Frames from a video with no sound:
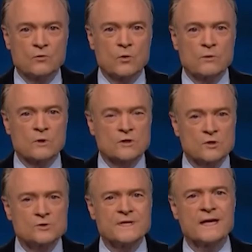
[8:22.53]
we were
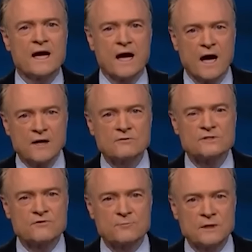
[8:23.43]
losing
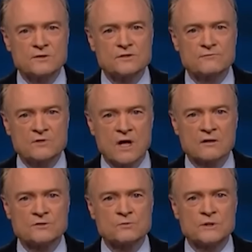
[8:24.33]
hundreds of billions of
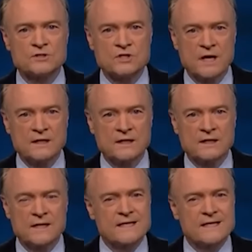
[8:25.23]
dollars with China.